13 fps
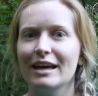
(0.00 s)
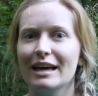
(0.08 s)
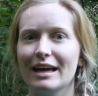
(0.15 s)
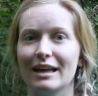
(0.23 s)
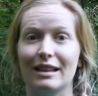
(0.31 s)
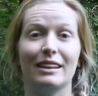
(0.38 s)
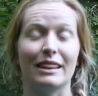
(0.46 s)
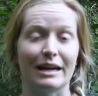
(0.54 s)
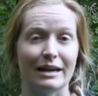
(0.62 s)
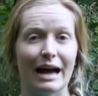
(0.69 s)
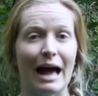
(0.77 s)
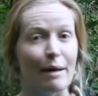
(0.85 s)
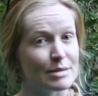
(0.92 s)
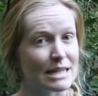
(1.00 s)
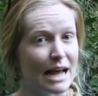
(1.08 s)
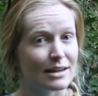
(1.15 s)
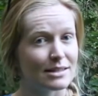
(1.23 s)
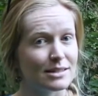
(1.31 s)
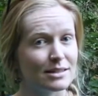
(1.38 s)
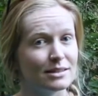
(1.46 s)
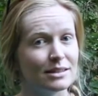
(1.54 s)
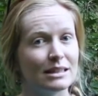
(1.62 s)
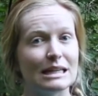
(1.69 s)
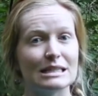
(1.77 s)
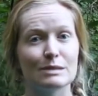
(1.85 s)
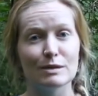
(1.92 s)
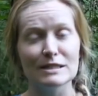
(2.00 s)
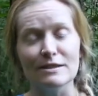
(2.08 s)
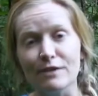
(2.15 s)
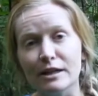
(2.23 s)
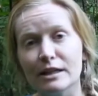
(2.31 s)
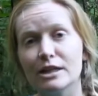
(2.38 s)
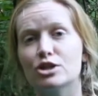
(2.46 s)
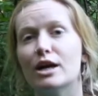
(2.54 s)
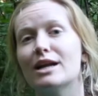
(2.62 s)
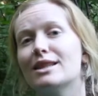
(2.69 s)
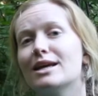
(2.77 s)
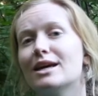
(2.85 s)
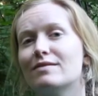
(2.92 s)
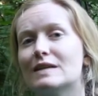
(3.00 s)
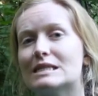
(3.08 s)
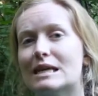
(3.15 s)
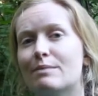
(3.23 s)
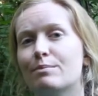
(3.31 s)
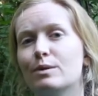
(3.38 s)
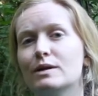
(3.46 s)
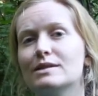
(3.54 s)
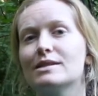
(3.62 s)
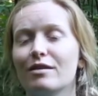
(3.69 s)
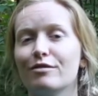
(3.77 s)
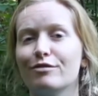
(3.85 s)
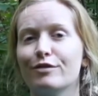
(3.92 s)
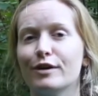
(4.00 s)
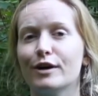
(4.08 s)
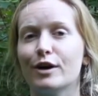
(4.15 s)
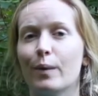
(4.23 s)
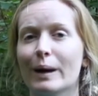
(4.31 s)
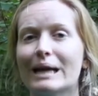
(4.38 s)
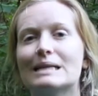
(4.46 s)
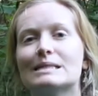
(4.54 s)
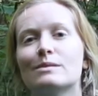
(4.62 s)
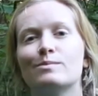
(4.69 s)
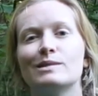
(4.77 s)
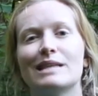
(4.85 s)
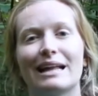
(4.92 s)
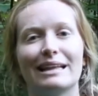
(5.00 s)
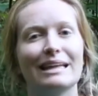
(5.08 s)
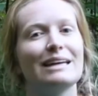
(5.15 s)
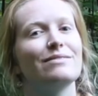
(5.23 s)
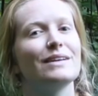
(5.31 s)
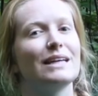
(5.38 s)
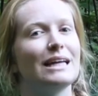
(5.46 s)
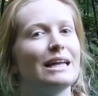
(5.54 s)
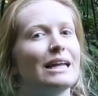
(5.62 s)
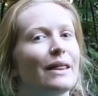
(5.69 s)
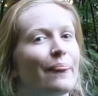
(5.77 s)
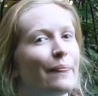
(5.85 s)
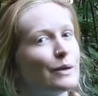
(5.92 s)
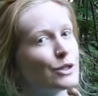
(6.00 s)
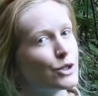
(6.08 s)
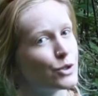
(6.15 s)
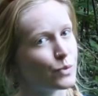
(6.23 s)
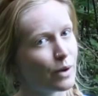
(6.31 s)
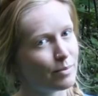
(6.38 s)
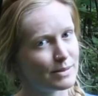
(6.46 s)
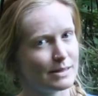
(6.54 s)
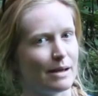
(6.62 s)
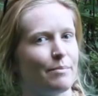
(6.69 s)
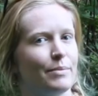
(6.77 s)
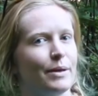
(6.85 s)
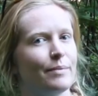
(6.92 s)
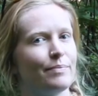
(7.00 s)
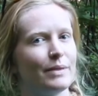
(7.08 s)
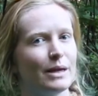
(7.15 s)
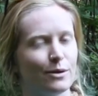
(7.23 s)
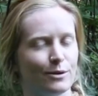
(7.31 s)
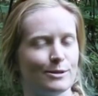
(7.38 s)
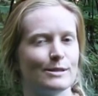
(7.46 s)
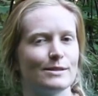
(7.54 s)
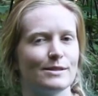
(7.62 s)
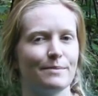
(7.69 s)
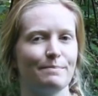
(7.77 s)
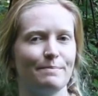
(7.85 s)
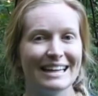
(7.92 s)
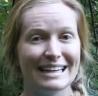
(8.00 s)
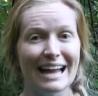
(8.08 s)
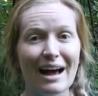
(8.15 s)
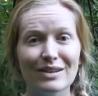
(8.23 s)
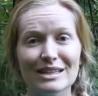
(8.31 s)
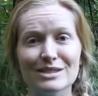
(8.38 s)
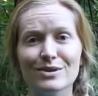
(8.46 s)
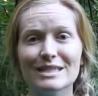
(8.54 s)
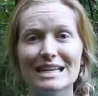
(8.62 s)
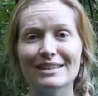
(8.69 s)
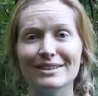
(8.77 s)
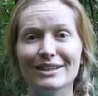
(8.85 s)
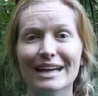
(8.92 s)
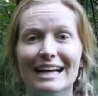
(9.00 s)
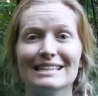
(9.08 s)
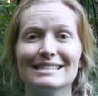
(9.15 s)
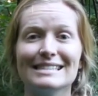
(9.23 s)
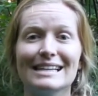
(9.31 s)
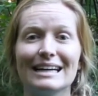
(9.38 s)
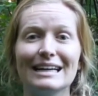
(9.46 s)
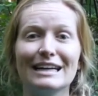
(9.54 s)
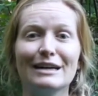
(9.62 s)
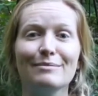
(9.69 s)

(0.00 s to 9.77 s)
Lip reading: in their habitat. And specifically try to think of examples for organisms that live in the shrub steppe ecosystem. Now let's go take a look at some